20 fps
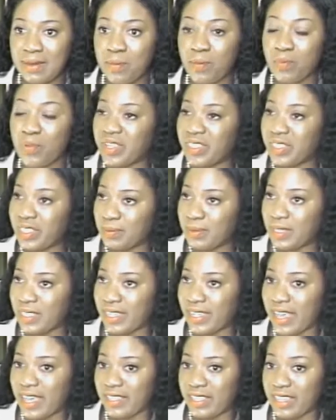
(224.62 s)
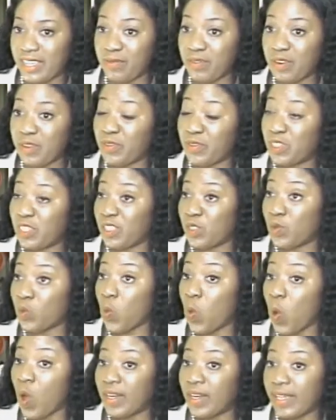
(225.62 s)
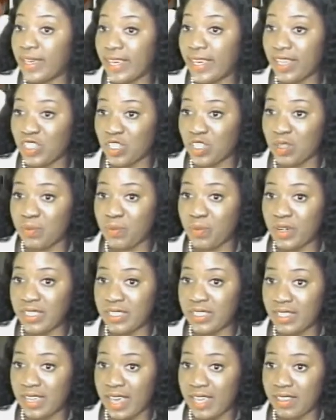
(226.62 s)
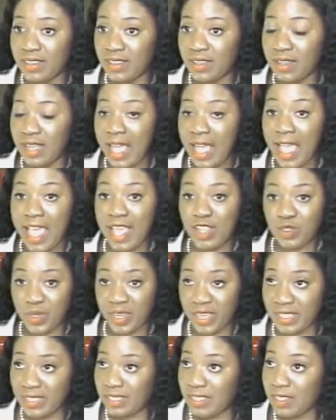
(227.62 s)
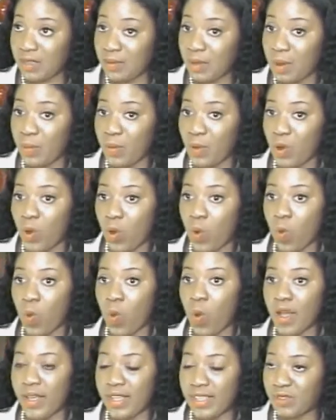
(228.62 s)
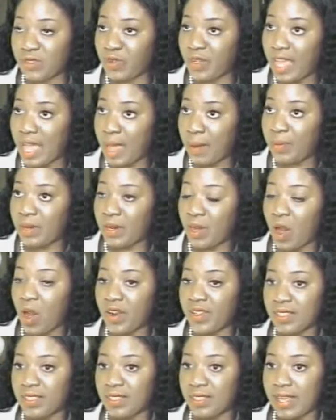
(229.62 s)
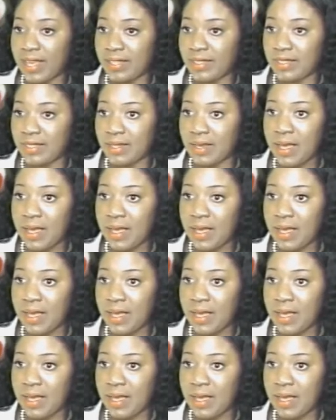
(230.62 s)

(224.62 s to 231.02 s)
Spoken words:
bring them together, even if it's this one occasion, bring them together, educating them about what is really happening in our society.